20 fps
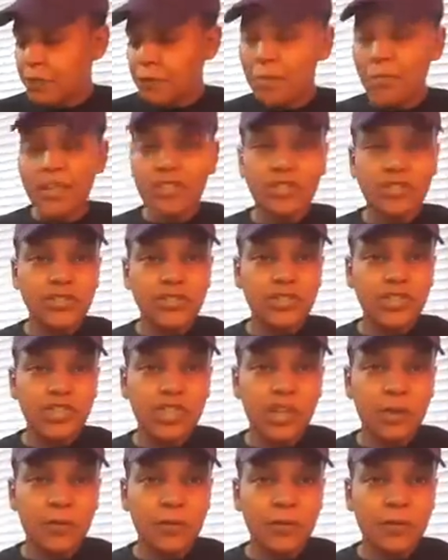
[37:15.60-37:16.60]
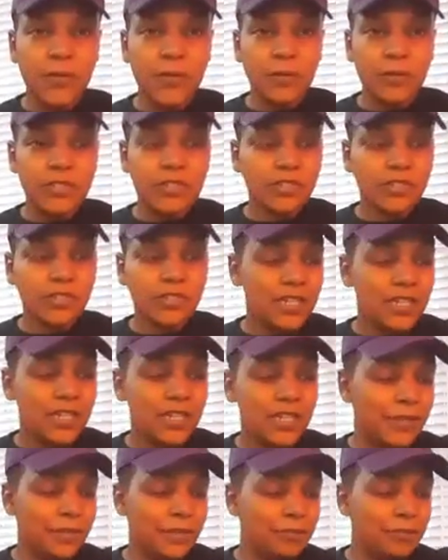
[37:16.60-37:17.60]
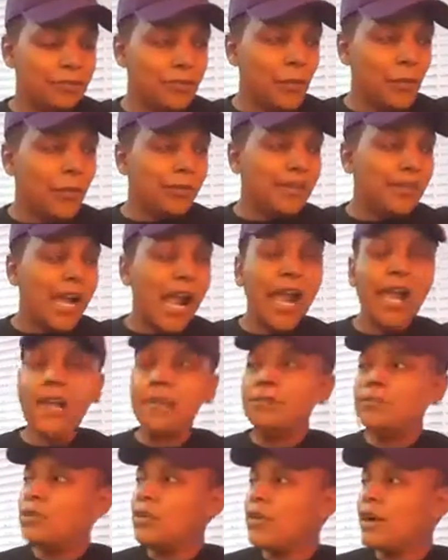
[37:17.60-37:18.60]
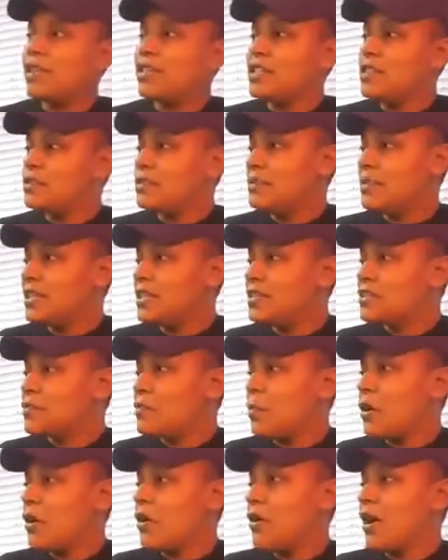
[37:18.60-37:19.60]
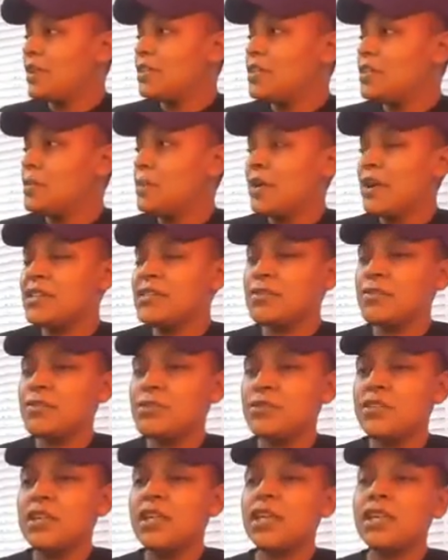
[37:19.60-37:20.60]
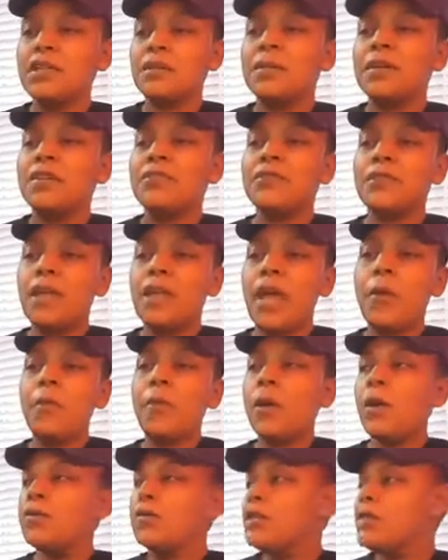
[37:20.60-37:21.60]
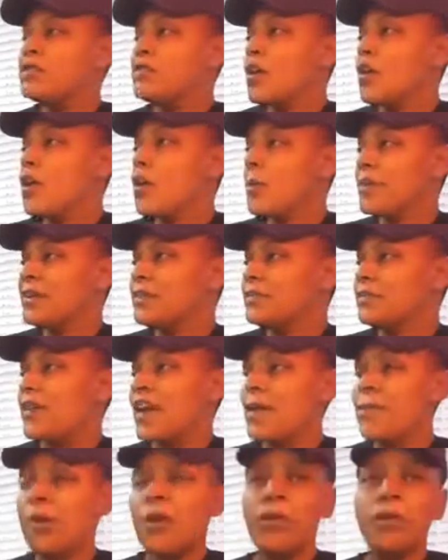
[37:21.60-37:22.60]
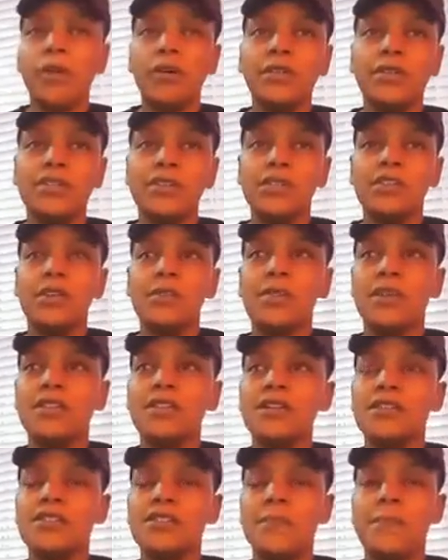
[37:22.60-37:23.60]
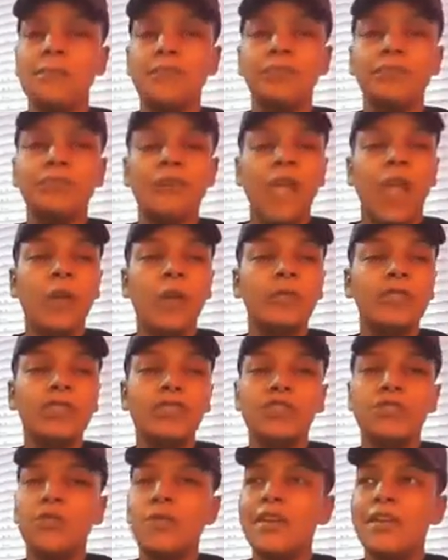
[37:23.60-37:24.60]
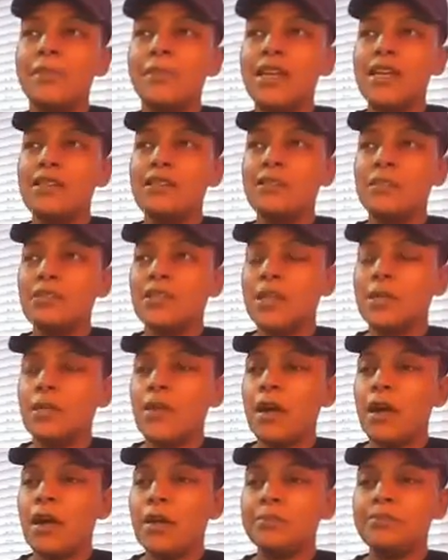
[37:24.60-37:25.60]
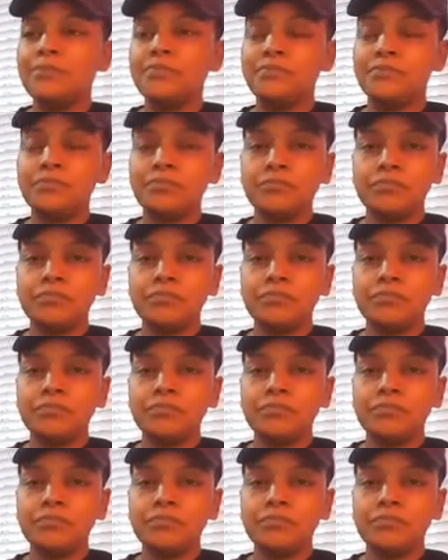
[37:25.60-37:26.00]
make sure you share with me what you're eating. I have no idea what I'm eating tomorrow. I did buy some zucchini, but I forgot walnuts. I hope I can find my walnuts here because I really do want to make some